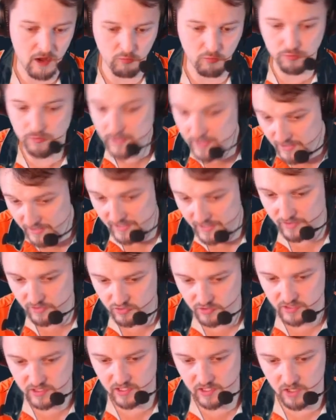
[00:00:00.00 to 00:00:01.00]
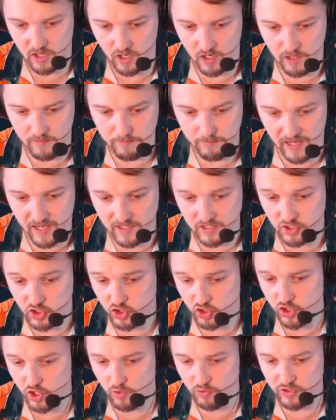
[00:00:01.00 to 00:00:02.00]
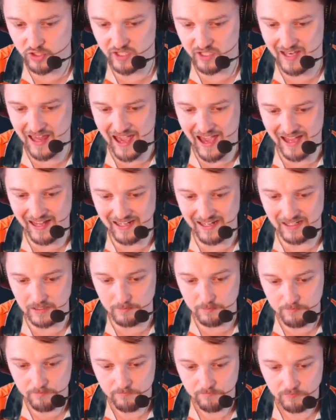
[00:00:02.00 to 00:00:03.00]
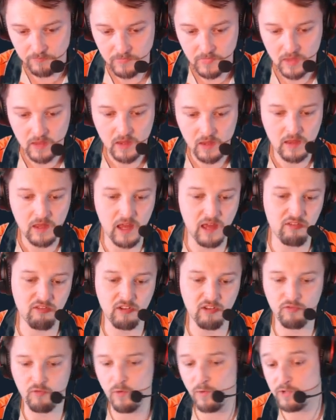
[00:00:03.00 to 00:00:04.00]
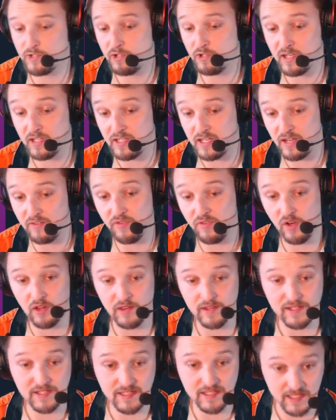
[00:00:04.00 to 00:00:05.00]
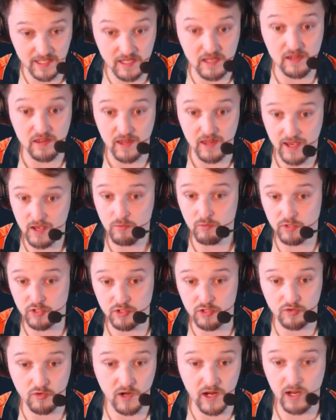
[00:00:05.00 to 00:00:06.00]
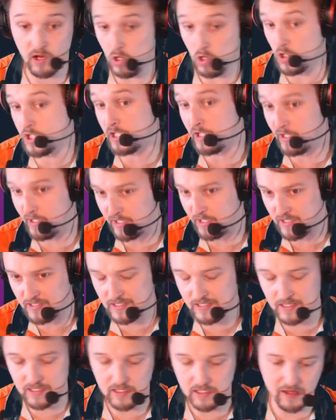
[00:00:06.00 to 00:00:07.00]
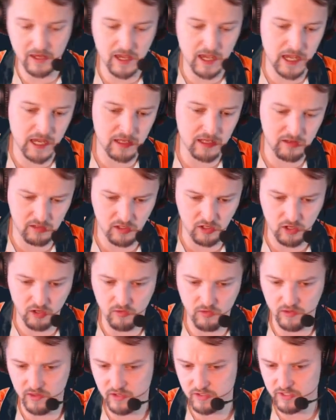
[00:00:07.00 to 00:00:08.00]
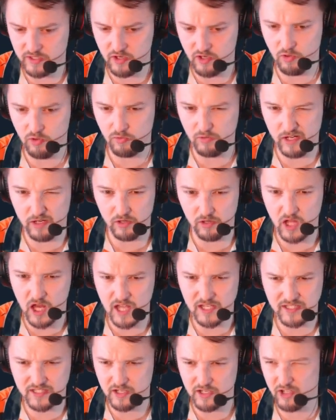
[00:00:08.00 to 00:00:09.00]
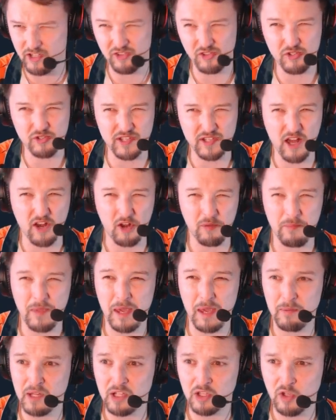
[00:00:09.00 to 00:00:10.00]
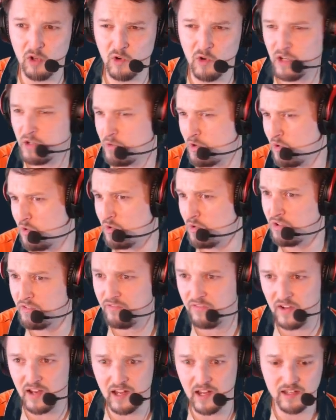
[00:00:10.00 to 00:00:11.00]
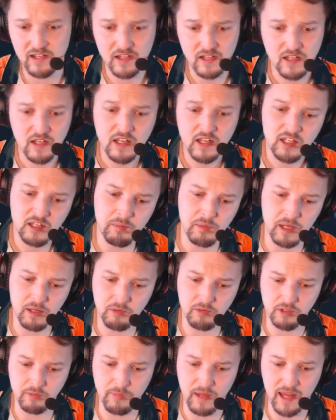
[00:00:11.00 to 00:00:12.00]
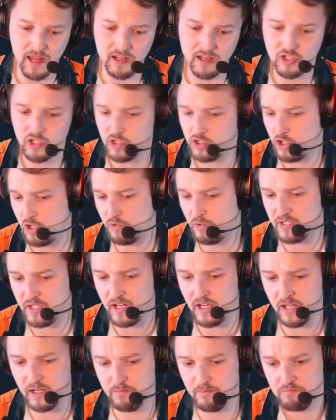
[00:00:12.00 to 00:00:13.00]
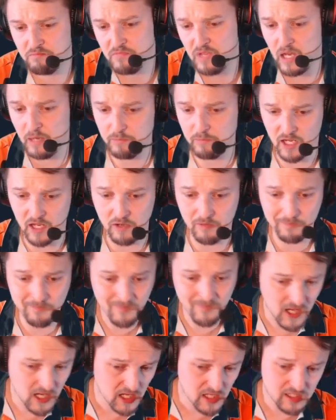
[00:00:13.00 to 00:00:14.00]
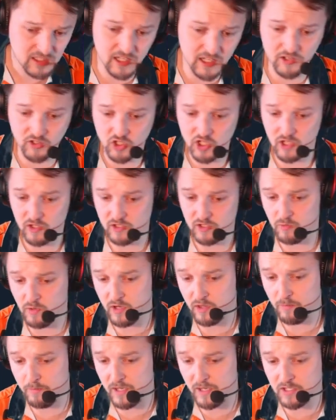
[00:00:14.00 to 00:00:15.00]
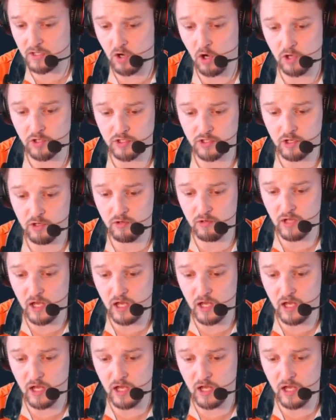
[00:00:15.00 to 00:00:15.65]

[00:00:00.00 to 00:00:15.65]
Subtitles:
Really interesting card. Banished chosen item. And then, of course, you can definitely sing that, which is great. Ursula can sing that, and there's no real loss there. You lose out on maybe a lore. Cool, fine. To be able to banish a chosen item, I'm down. Sudden Chill is one of the best cards, though.